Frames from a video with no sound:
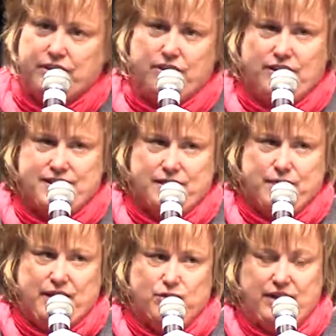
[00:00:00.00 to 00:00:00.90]
The guys that
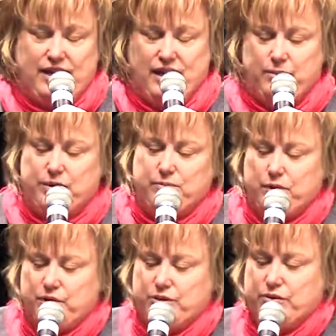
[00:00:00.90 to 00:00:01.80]
make all that happen and
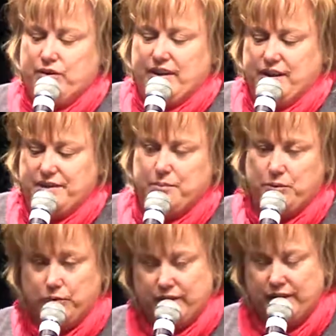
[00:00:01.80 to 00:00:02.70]
monitor all that and
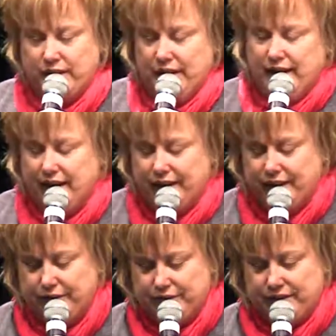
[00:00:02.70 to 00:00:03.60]
support it are
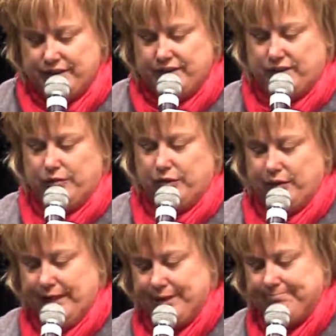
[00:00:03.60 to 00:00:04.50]
here in Distance and
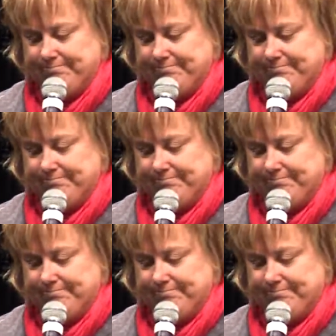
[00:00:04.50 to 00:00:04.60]
Rural Ed.